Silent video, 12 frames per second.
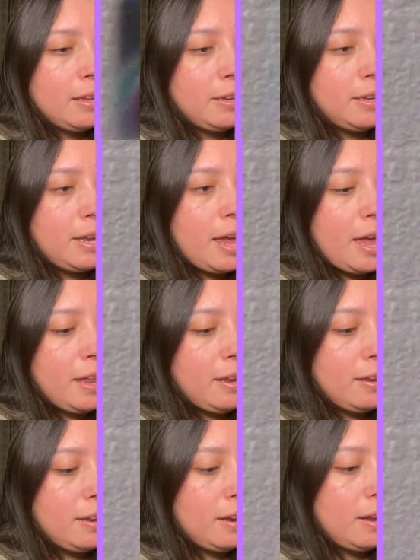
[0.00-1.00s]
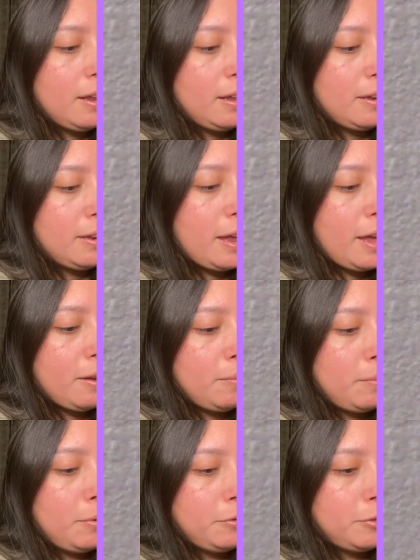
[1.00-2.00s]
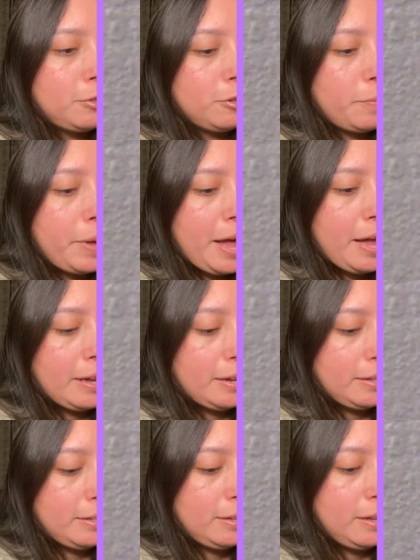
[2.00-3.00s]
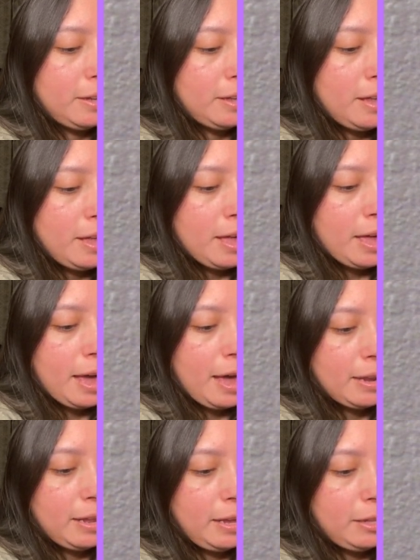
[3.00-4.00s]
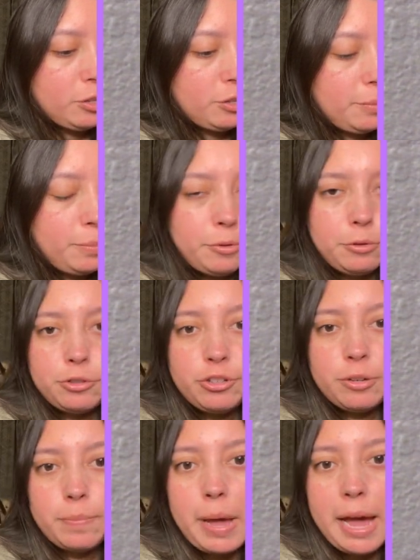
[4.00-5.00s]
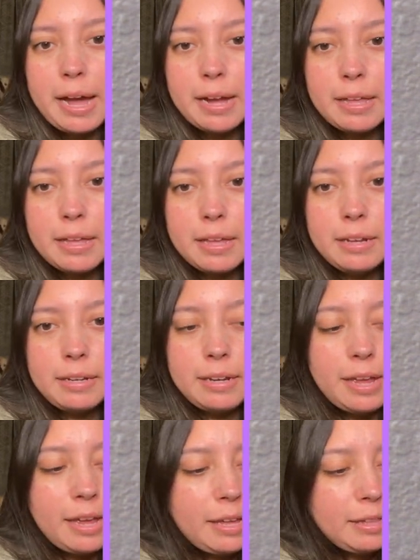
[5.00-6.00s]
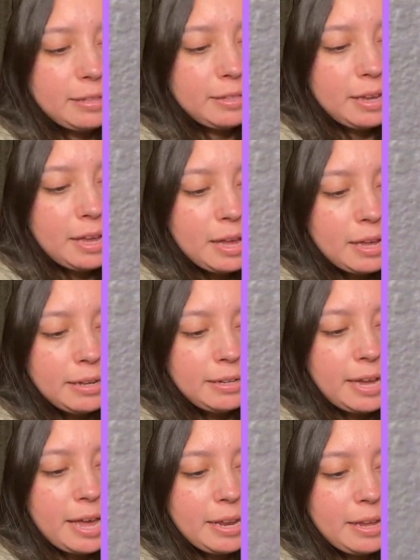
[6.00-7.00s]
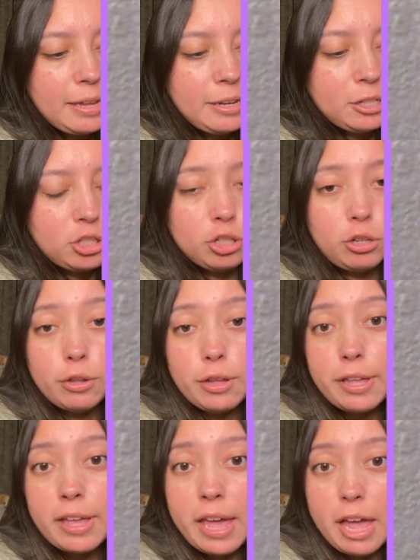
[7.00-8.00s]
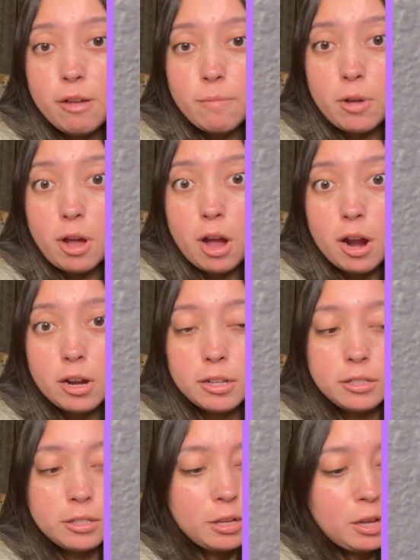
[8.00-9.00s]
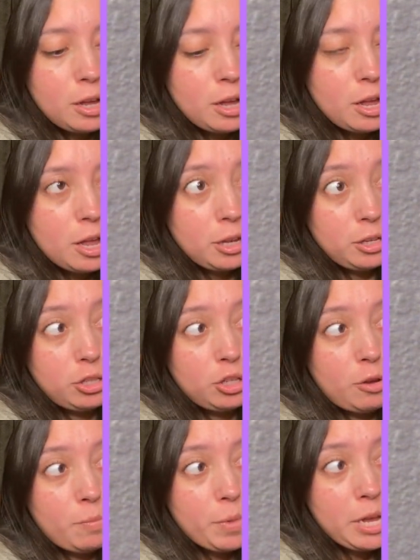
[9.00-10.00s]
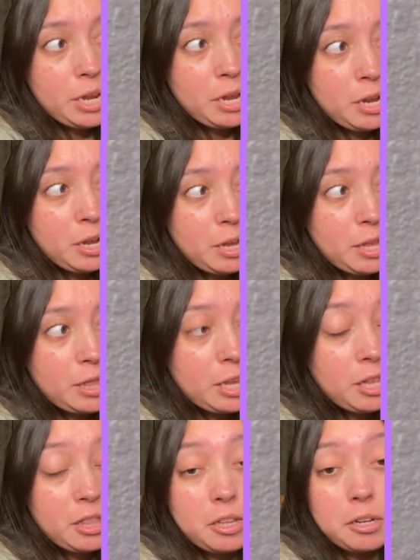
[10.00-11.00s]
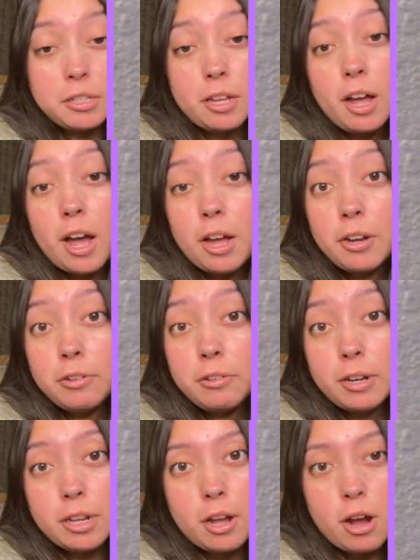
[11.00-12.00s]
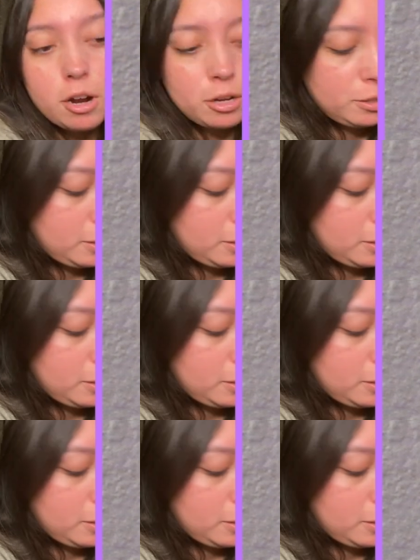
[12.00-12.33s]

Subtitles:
10 booster packs, and each booster pack contains 10 additional game cards, so meaning I think there's 100 cards